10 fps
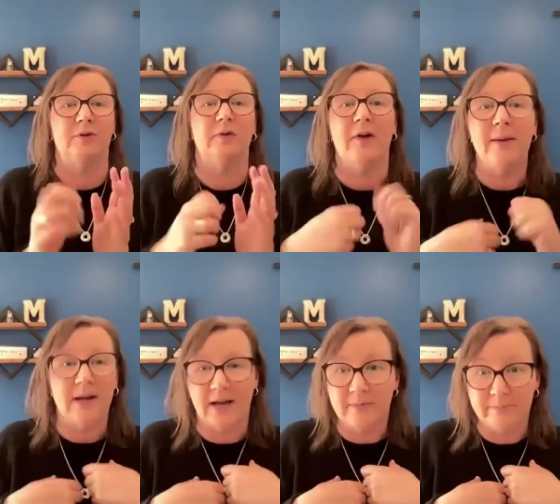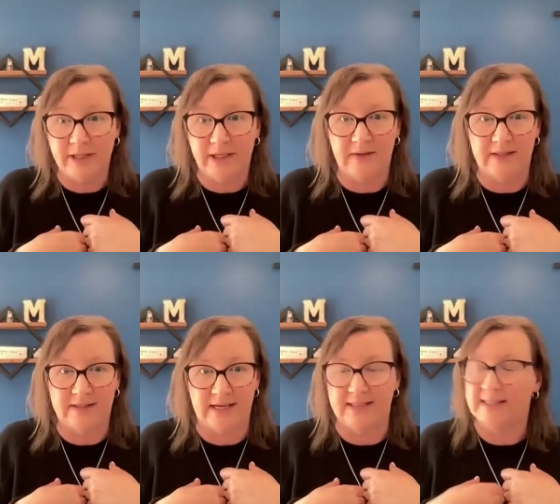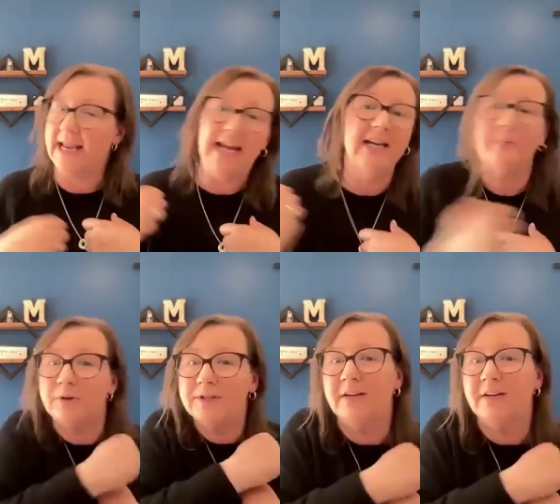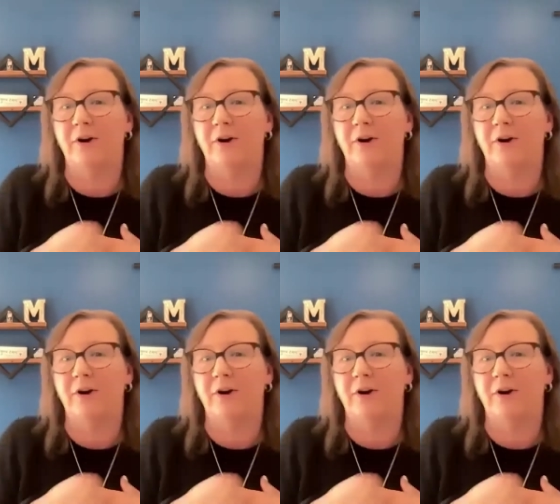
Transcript: So if I'm a company that says 80%